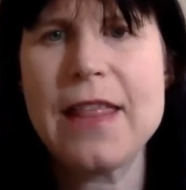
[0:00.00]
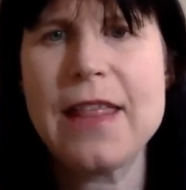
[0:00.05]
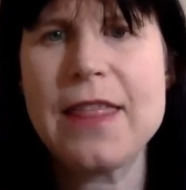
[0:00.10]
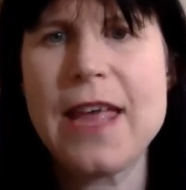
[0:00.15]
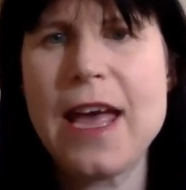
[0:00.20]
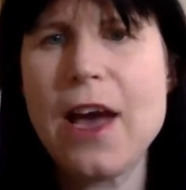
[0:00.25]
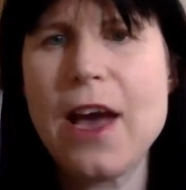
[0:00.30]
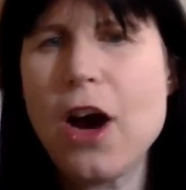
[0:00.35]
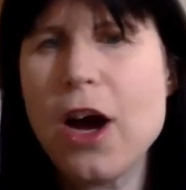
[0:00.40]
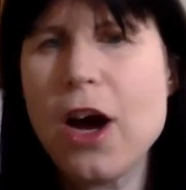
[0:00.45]

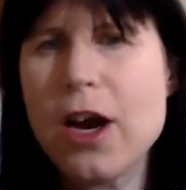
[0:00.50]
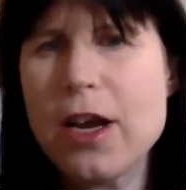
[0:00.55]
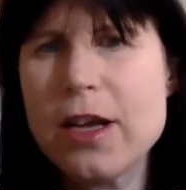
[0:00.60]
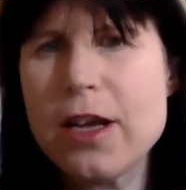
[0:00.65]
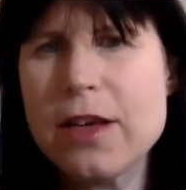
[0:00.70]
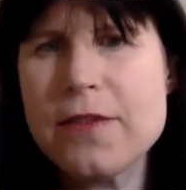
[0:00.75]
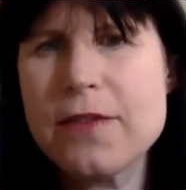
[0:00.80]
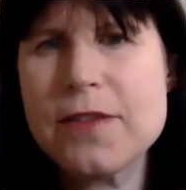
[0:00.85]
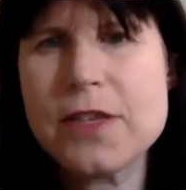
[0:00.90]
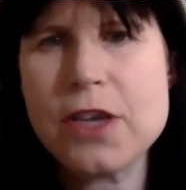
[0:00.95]
they're
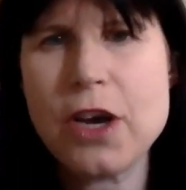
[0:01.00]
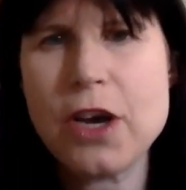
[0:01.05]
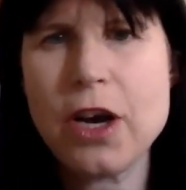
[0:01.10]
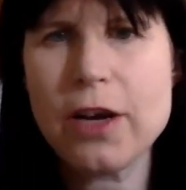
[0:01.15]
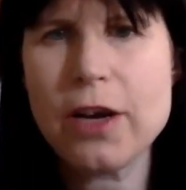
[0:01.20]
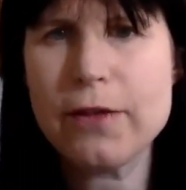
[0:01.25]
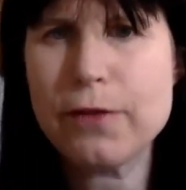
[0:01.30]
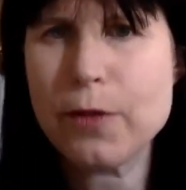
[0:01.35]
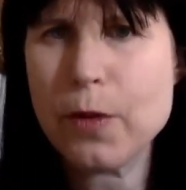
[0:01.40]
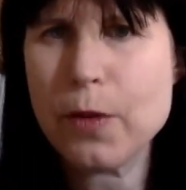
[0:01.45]
olives,
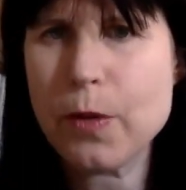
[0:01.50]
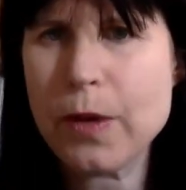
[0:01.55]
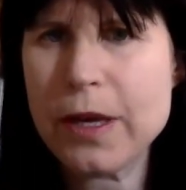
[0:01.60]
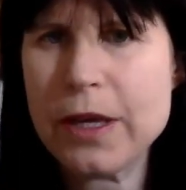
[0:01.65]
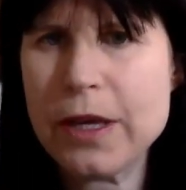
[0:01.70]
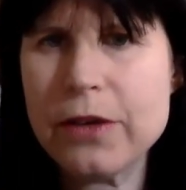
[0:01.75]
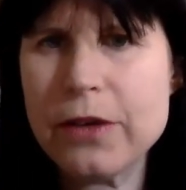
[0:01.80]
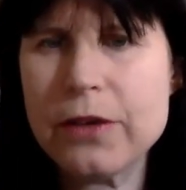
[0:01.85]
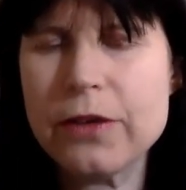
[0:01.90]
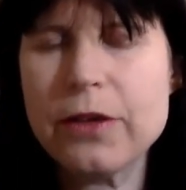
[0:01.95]
olive
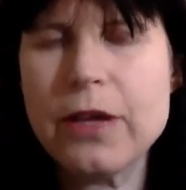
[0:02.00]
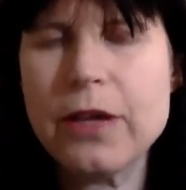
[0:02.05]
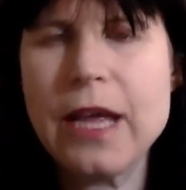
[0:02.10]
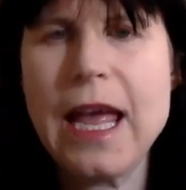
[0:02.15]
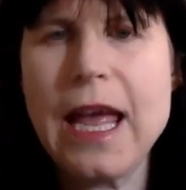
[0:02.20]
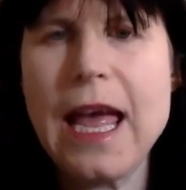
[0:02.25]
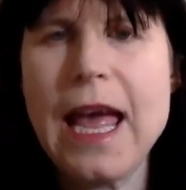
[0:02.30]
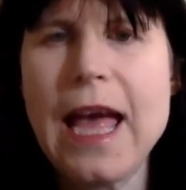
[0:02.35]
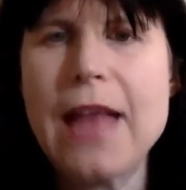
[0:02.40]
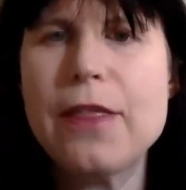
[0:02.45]
oil,
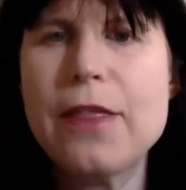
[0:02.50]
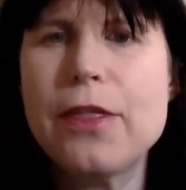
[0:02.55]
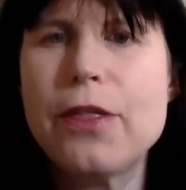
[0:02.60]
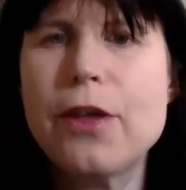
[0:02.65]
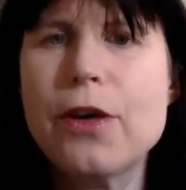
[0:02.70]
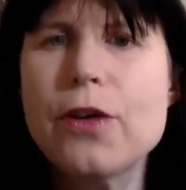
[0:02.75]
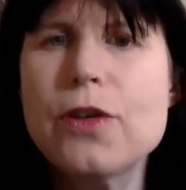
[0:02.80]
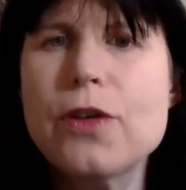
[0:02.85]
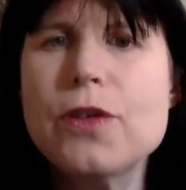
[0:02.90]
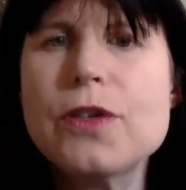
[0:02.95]
and
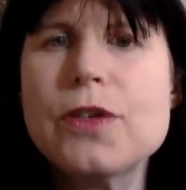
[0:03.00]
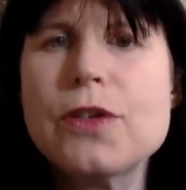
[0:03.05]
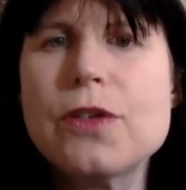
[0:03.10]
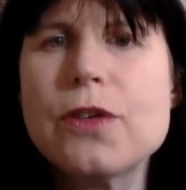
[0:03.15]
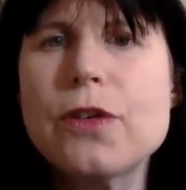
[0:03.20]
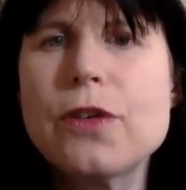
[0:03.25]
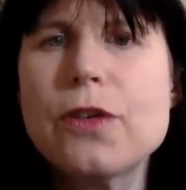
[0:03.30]
those